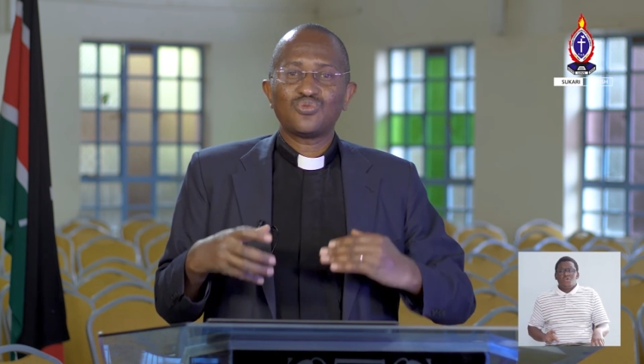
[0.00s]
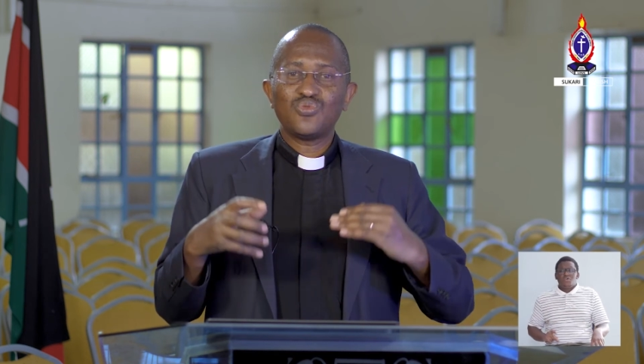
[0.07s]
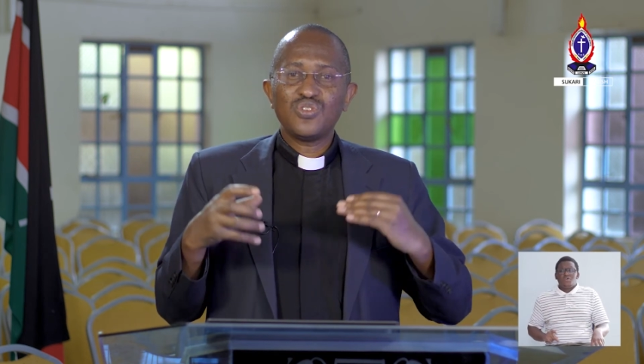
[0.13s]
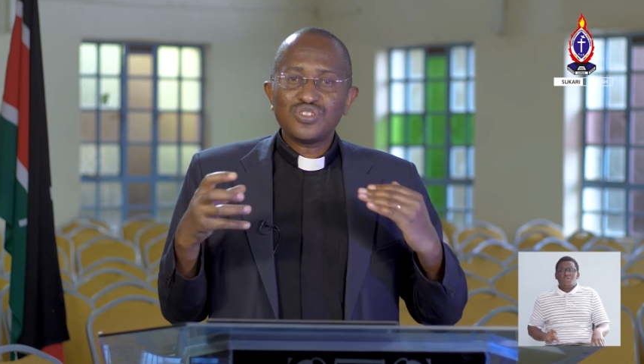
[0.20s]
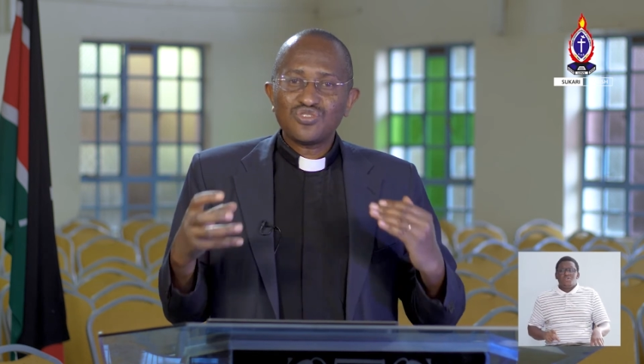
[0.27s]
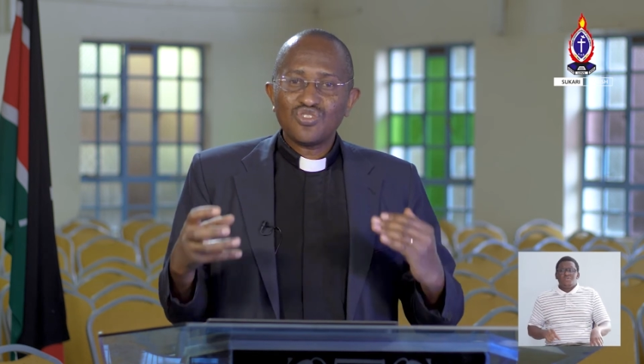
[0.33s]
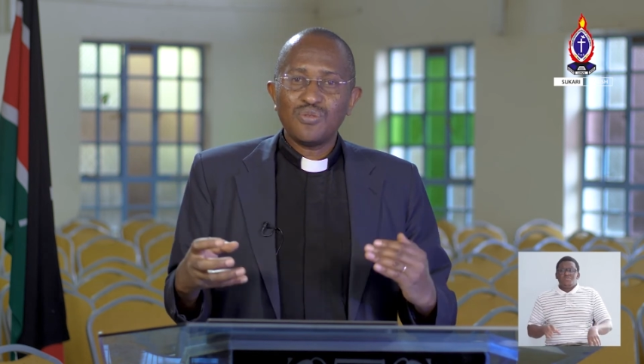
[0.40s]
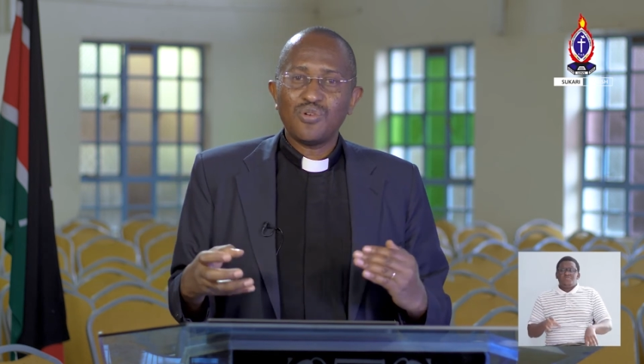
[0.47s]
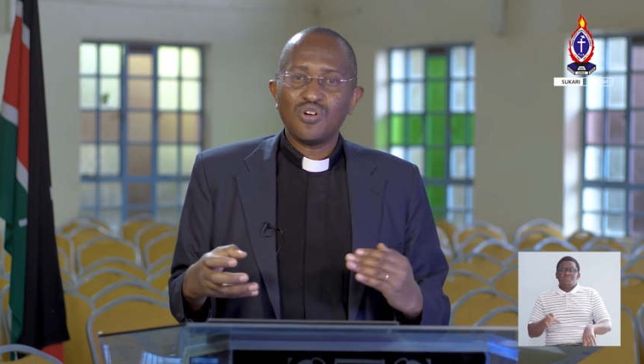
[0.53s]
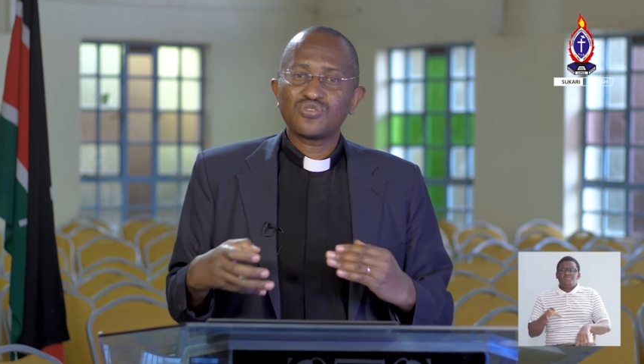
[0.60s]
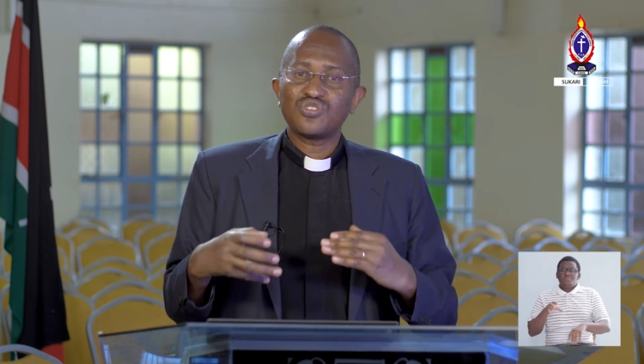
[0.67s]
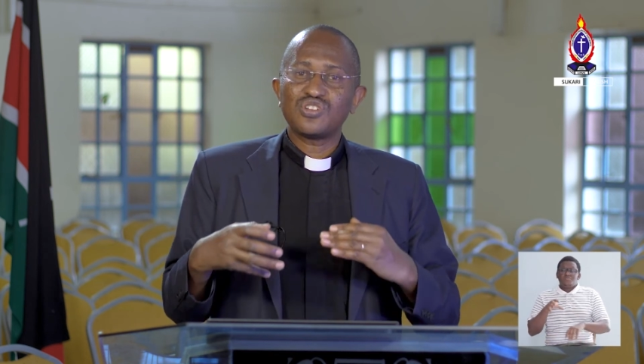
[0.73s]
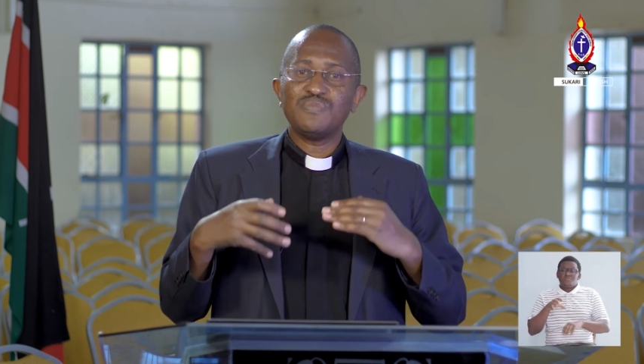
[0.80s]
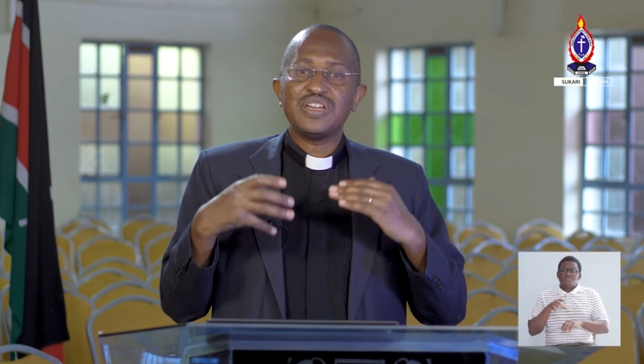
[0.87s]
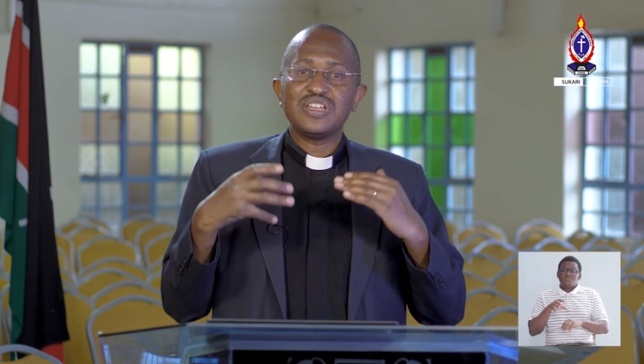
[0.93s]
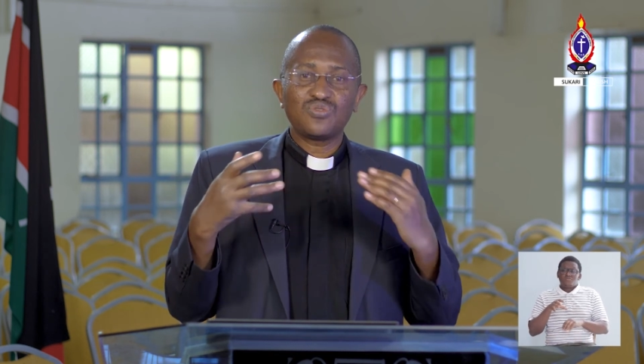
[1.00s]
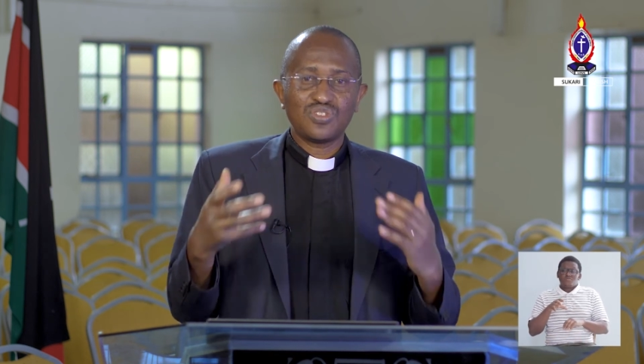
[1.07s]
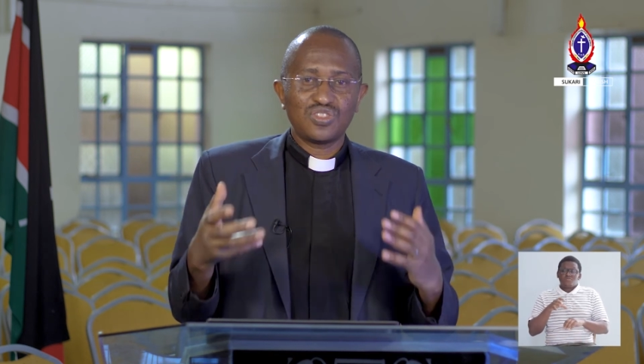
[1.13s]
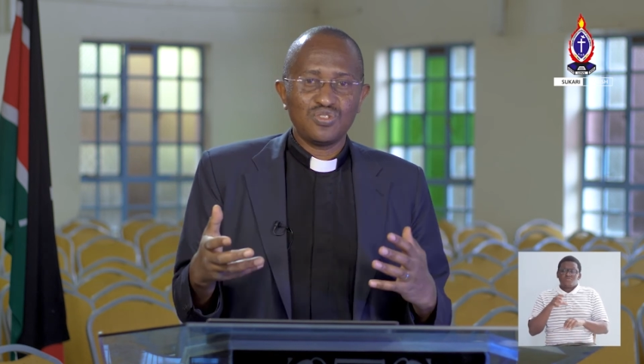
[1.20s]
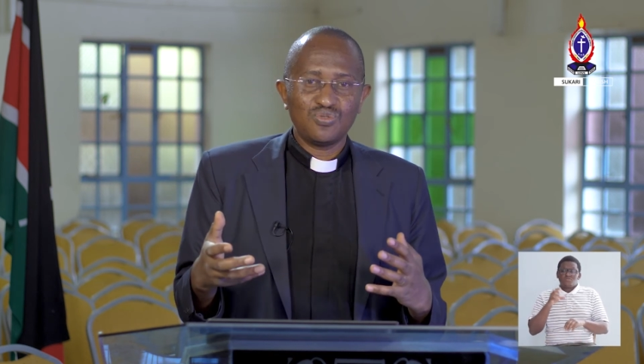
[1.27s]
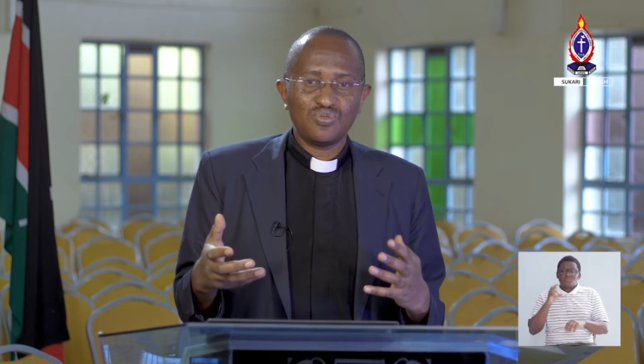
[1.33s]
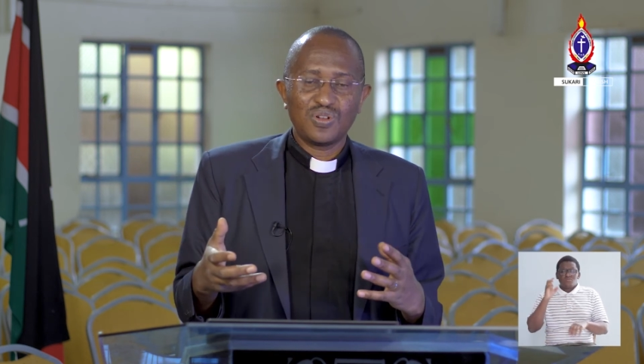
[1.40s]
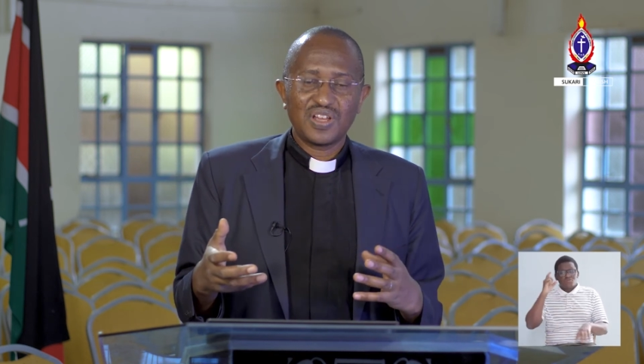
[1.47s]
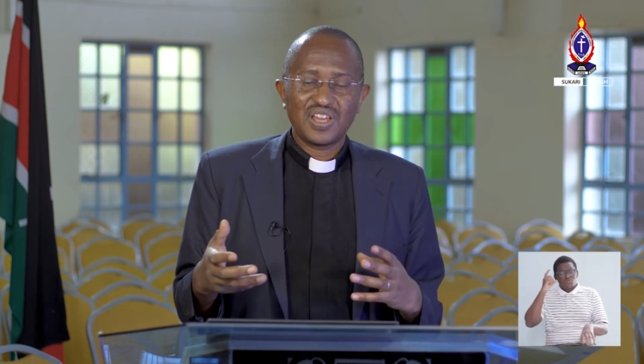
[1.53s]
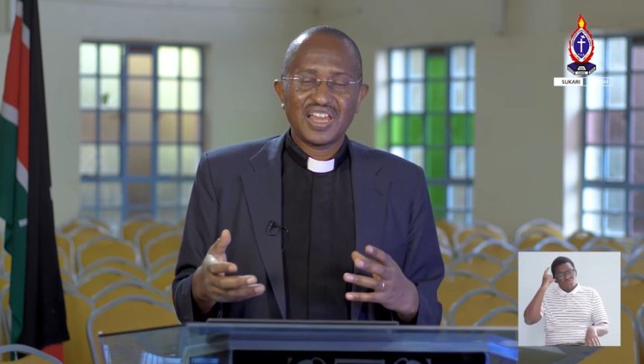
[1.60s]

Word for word: wisdom also remains with you